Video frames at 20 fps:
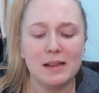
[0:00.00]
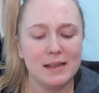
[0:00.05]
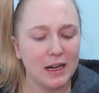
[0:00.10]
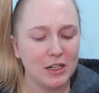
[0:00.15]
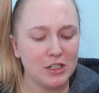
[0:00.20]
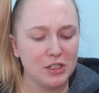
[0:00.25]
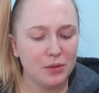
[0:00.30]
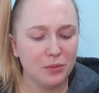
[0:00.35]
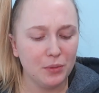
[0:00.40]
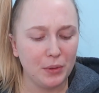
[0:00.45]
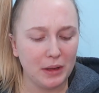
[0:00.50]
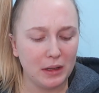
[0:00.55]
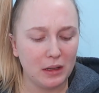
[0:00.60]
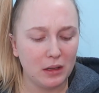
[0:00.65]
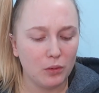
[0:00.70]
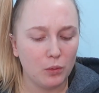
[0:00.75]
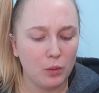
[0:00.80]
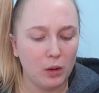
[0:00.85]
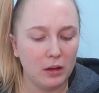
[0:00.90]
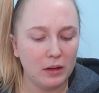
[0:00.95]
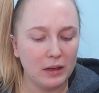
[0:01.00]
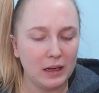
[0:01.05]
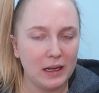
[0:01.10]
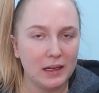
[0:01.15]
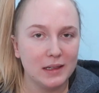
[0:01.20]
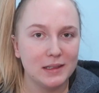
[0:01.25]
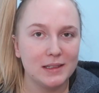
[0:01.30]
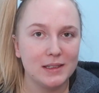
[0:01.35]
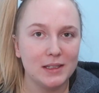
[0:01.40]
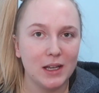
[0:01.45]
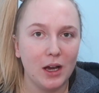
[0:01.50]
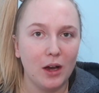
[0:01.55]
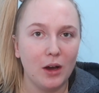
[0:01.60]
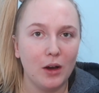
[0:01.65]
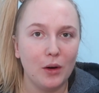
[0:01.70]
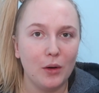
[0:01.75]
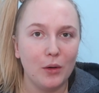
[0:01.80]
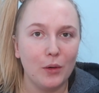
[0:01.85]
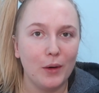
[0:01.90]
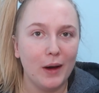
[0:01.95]
it's actually really good quality,
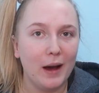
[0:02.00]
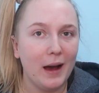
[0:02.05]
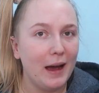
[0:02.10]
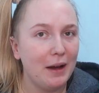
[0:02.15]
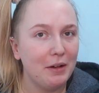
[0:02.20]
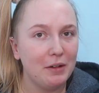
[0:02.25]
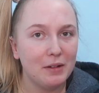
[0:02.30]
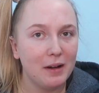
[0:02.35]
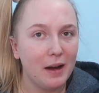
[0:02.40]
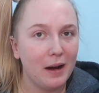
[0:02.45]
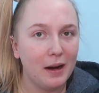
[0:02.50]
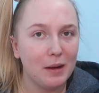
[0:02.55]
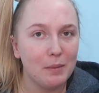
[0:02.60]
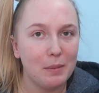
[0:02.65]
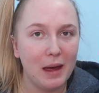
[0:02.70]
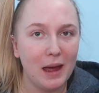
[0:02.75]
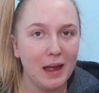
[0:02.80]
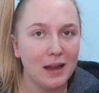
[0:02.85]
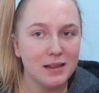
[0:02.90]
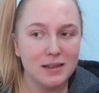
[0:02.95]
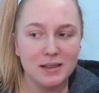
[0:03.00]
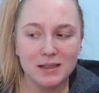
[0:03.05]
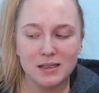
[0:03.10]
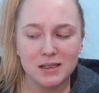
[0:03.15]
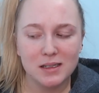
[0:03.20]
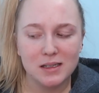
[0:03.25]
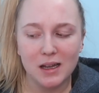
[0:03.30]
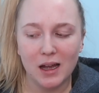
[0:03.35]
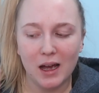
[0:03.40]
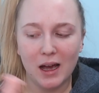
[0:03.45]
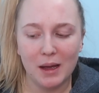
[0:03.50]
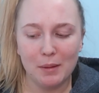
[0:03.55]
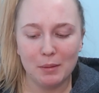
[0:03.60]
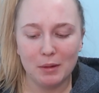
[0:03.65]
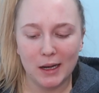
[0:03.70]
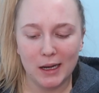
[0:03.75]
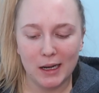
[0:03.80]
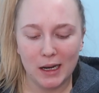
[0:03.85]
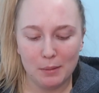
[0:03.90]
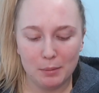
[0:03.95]
so I would recommend. I'm
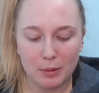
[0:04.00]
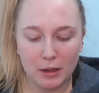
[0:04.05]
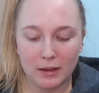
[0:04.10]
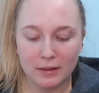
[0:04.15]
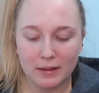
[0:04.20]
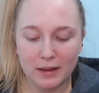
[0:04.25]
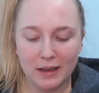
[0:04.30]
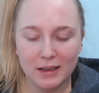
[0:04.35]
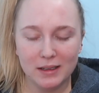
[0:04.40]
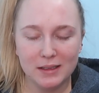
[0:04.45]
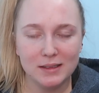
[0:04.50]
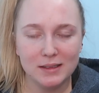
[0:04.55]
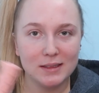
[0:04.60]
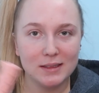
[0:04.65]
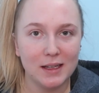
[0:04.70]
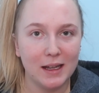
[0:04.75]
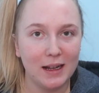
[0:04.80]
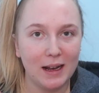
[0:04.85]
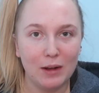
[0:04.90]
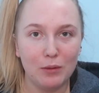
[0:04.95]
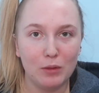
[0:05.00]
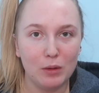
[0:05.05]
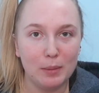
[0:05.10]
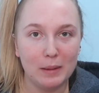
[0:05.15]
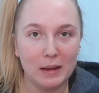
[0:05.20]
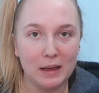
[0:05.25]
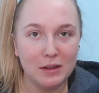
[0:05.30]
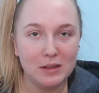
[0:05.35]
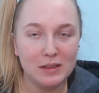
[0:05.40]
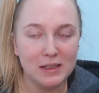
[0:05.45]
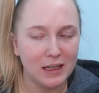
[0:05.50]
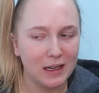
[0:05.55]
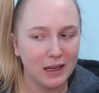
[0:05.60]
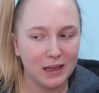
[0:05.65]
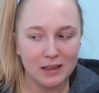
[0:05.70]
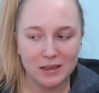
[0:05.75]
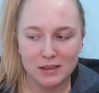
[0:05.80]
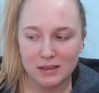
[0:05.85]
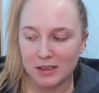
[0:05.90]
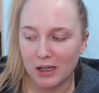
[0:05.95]
glad I bought this and I will be using
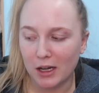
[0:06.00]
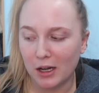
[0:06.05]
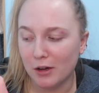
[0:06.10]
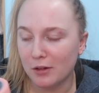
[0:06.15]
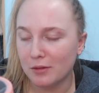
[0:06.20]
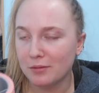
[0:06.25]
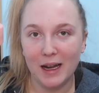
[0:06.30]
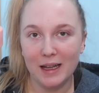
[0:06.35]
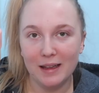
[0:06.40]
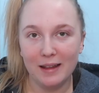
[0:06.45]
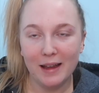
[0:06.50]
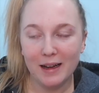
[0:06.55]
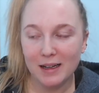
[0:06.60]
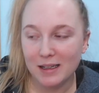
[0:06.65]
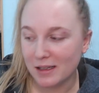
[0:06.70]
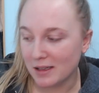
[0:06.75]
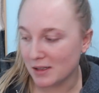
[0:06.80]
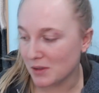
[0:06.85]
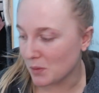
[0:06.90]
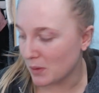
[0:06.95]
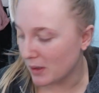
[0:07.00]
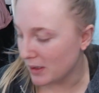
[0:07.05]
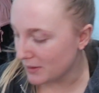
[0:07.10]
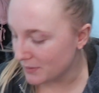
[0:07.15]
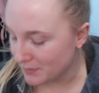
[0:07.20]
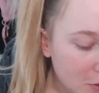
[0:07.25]
it, so I liked this one.